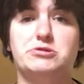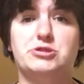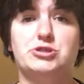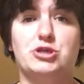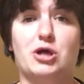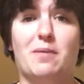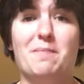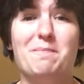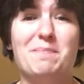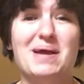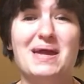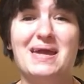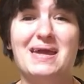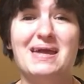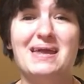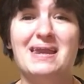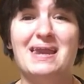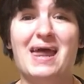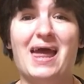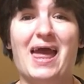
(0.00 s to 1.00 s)
Jump
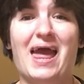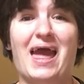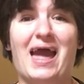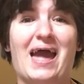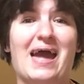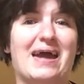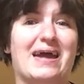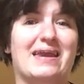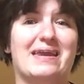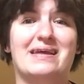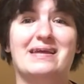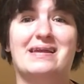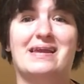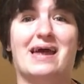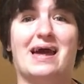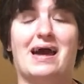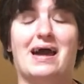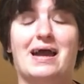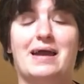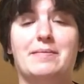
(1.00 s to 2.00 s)
in at any
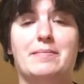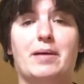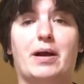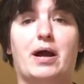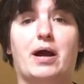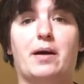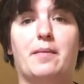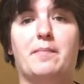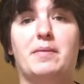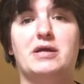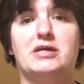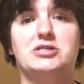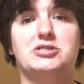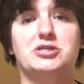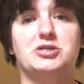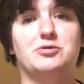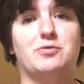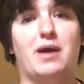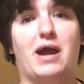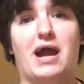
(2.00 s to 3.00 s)
time. Make
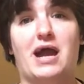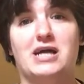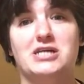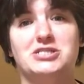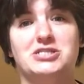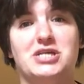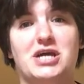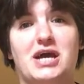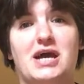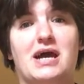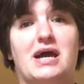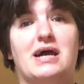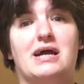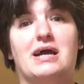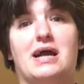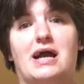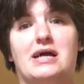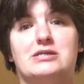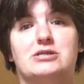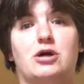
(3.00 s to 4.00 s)
sure you
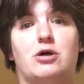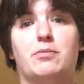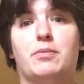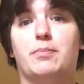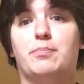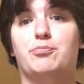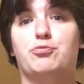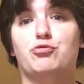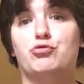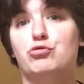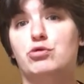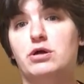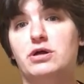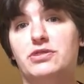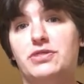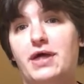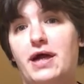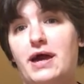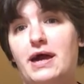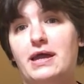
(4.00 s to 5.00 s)
hashtag October
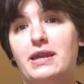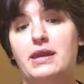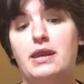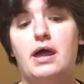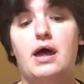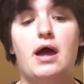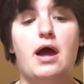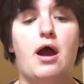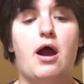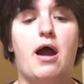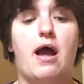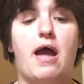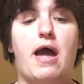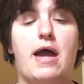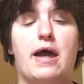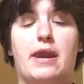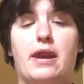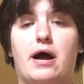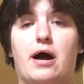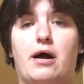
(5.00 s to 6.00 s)
Bookathon,
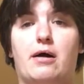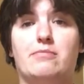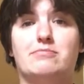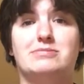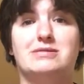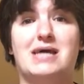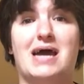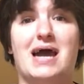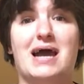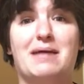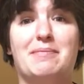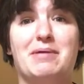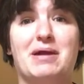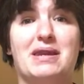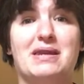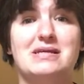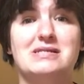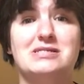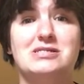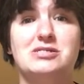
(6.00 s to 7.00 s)
and tag me
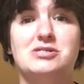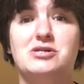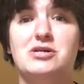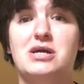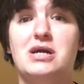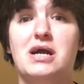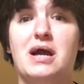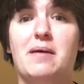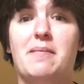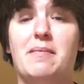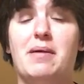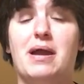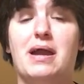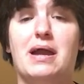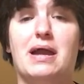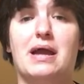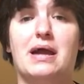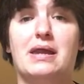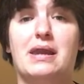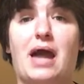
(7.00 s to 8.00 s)
on Instagram,
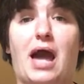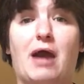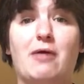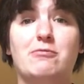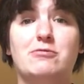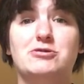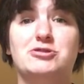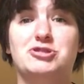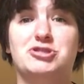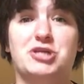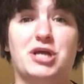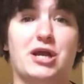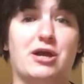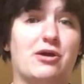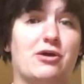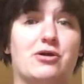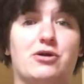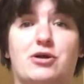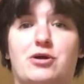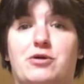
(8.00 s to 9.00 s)
and I will
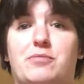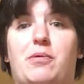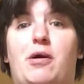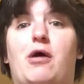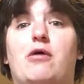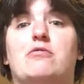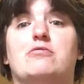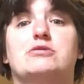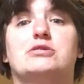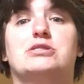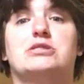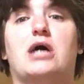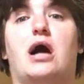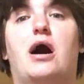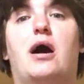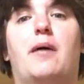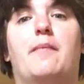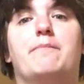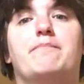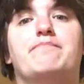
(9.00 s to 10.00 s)
share your posts.
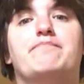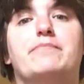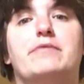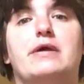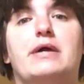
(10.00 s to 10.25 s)
And